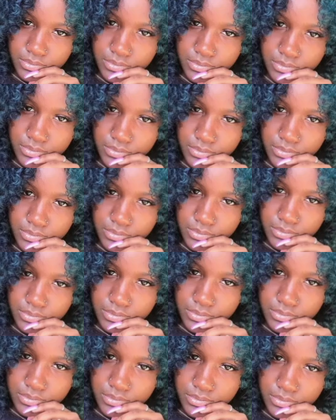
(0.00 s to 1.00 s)

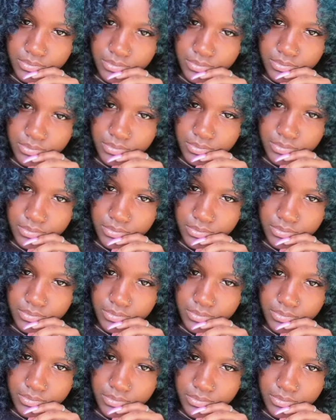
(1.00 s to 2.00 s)

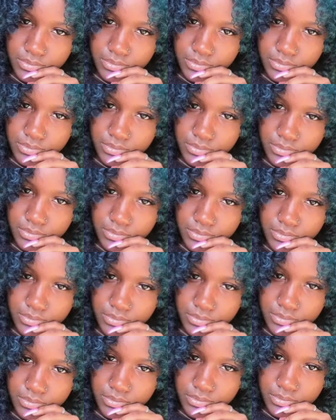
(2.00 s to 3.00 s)

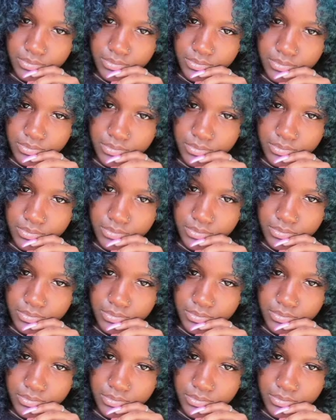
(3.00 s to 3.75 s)
The person shown says nothing.